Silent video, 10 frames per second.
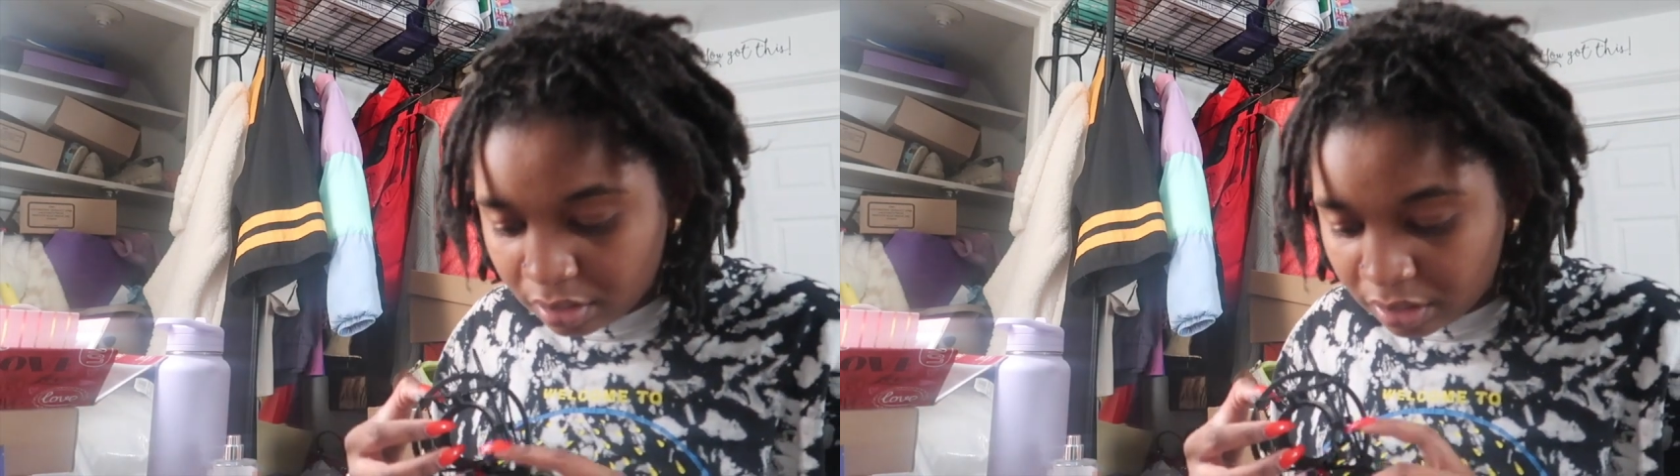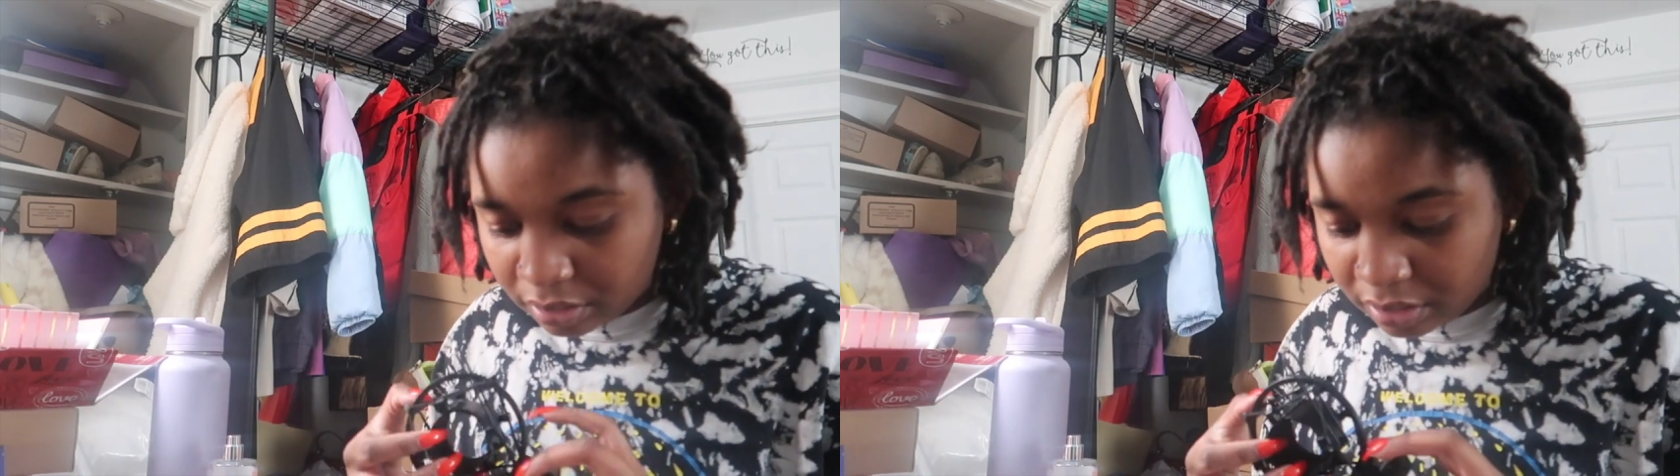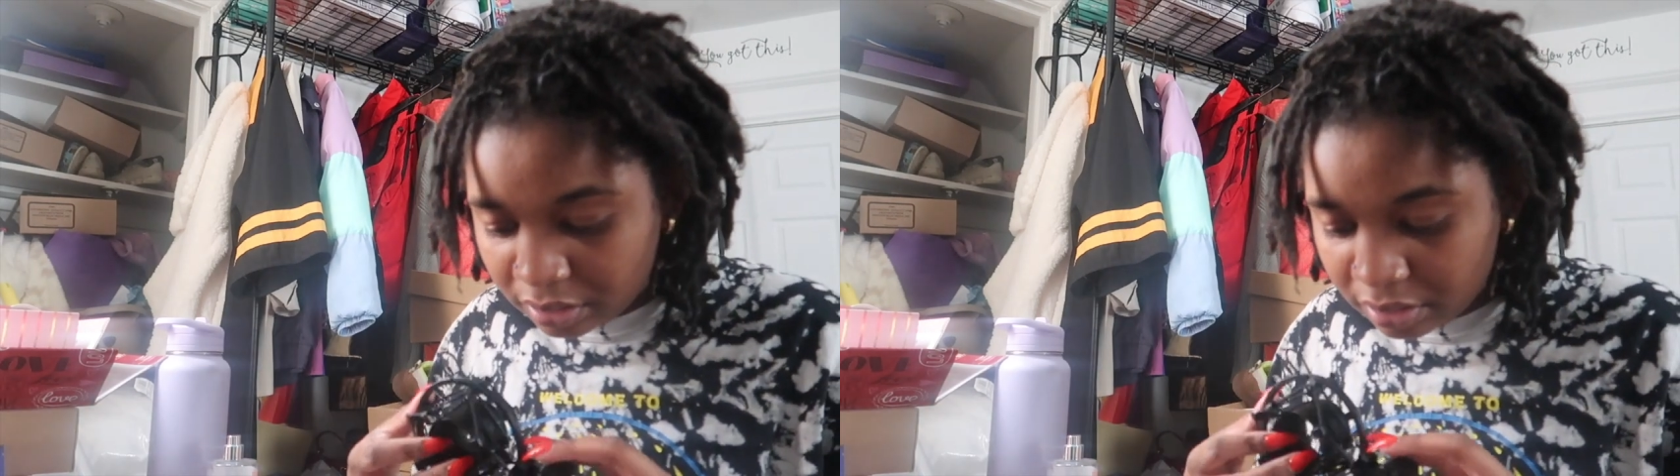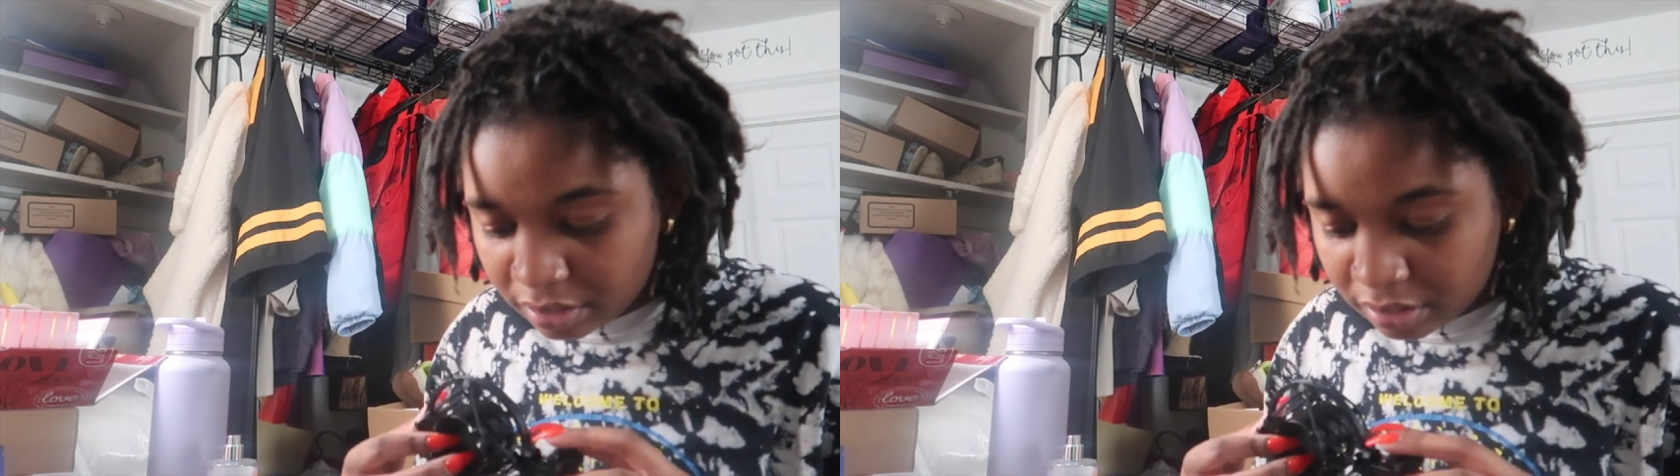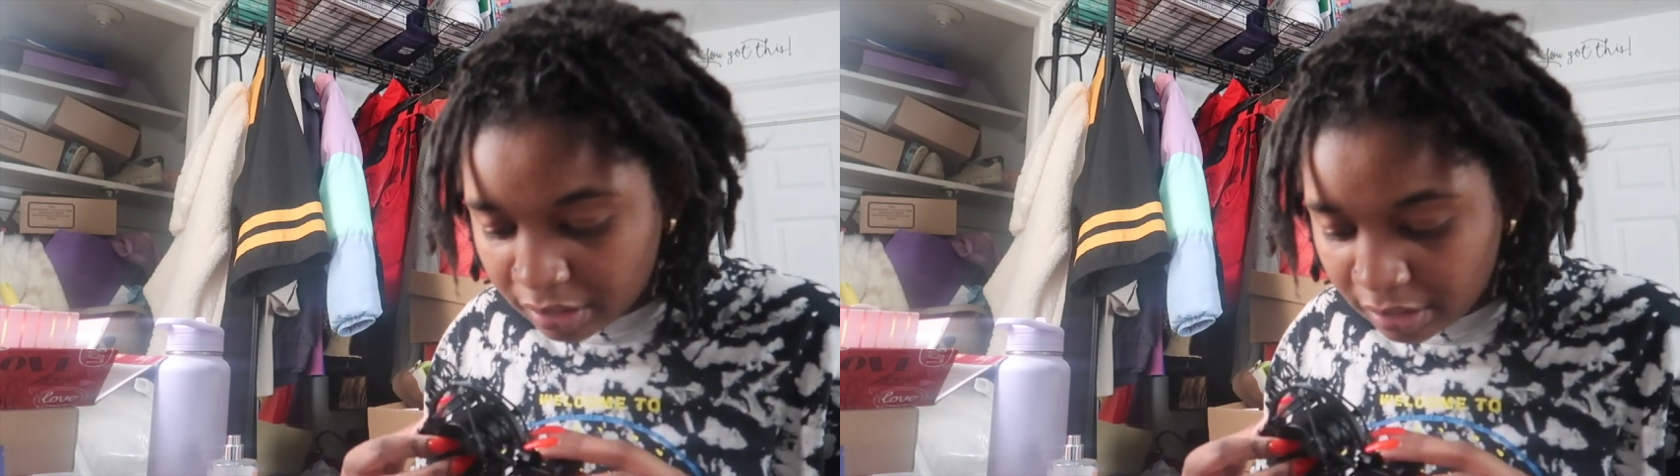and then
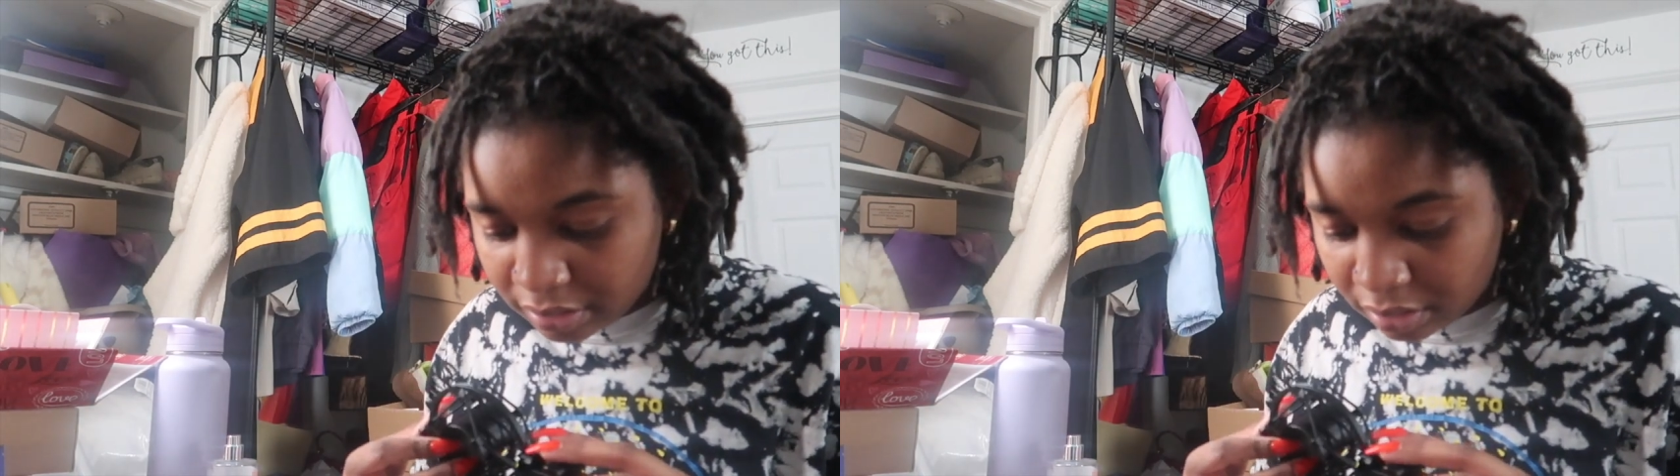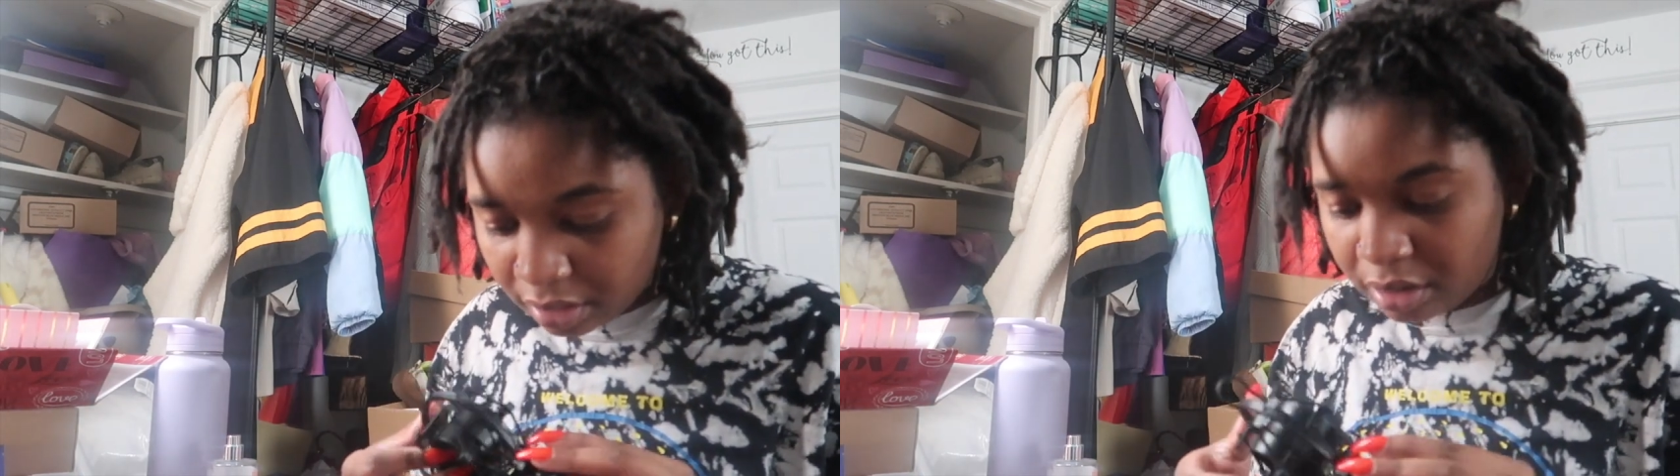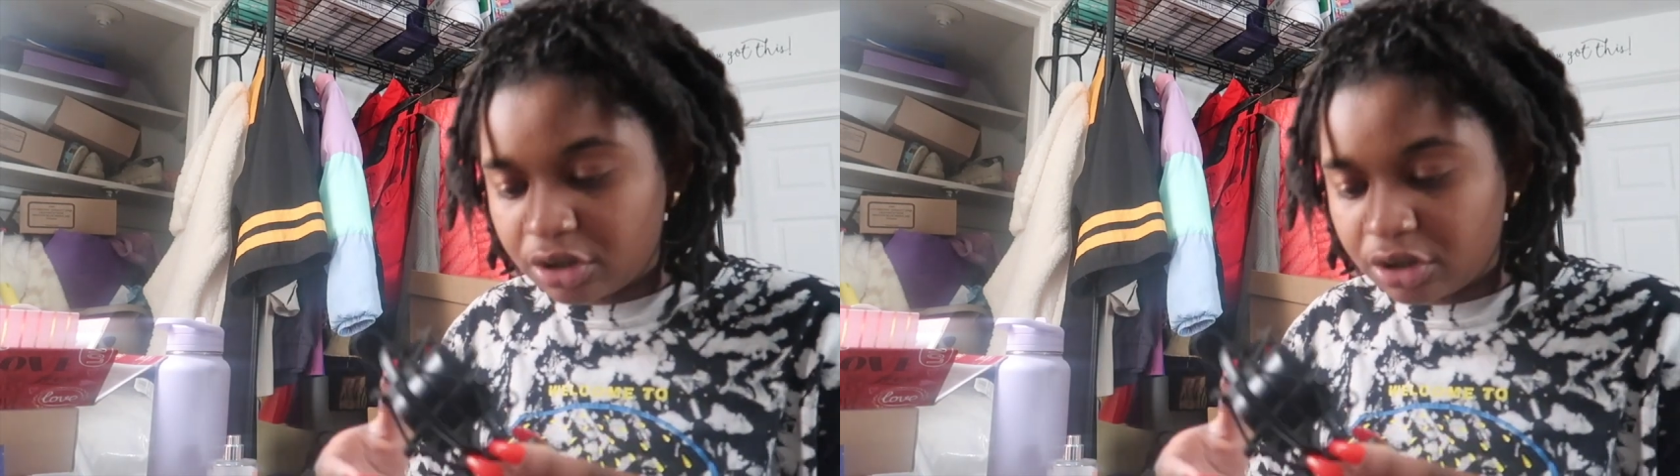this is a